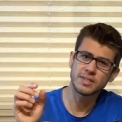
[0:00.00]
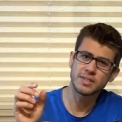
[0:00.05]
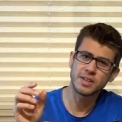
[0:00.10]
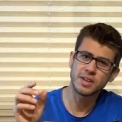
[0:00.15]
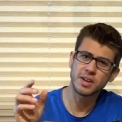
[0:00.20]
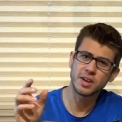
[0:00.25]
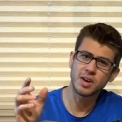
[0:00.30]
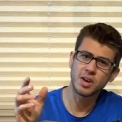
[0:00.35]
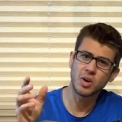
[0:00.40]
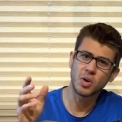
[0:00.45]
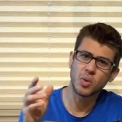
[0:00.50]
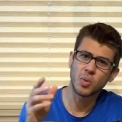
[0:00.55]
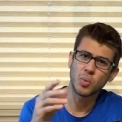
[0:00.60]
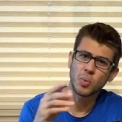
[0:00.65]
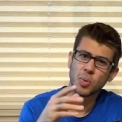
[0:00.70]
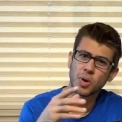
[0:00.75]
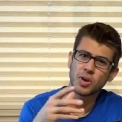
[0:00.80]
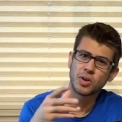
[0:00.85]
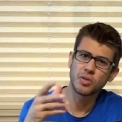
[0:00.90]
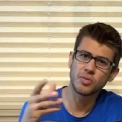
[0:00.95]
It's a
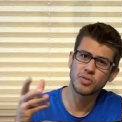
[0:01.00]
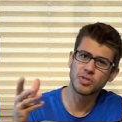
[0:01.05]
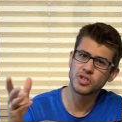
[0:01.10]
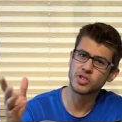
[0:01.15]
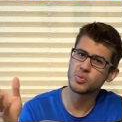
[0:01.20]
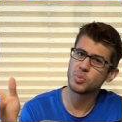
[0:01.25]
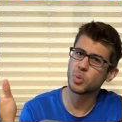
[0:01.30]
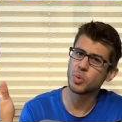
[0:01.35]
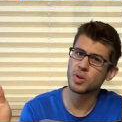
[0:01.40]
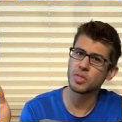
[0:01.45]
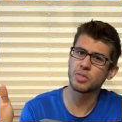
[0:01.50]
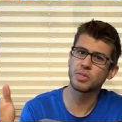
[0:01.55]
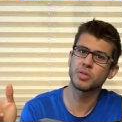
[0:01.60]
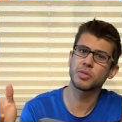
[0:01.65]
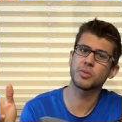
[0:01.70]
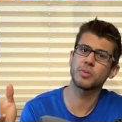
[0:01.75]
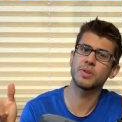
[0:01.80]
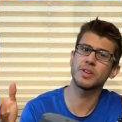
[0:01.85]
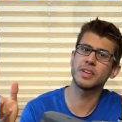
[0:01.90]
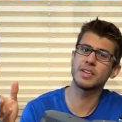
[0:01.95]

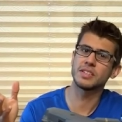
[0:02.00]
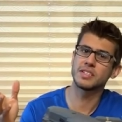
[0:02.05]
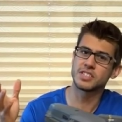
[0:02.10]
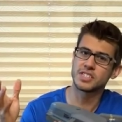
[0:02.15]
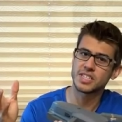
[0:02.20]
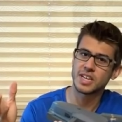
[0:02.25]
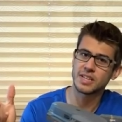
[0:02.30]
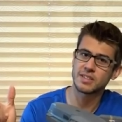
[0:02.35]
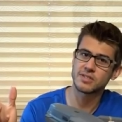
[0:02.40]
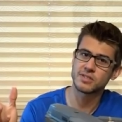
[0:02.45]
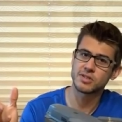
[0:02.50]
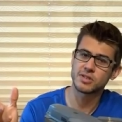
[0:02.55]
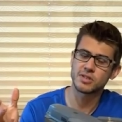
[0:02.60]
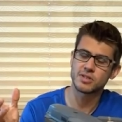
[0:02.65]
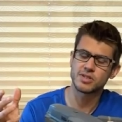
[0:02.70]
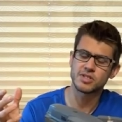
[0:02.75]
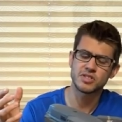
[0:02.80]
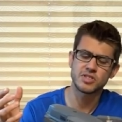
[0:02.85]
1/2.3-inch sensor,